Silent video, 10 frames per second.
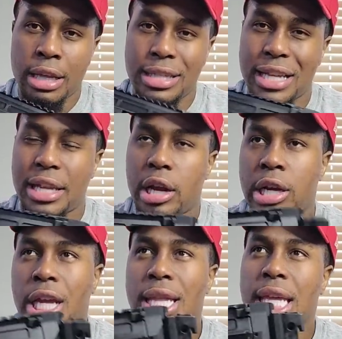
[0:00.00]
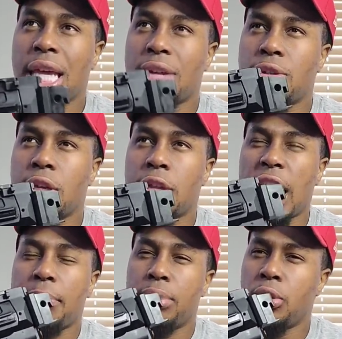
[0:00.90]
Said DRD, I think it was in
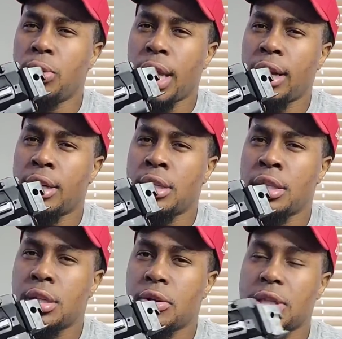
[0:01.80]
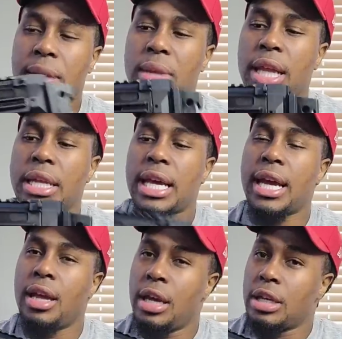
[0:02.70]
like blue letters or something like
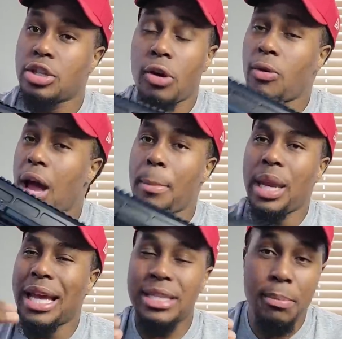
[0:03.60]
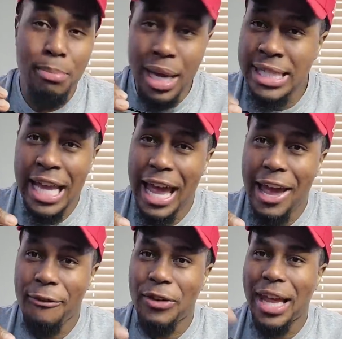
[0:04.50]
that. So, I mean, it's a must have.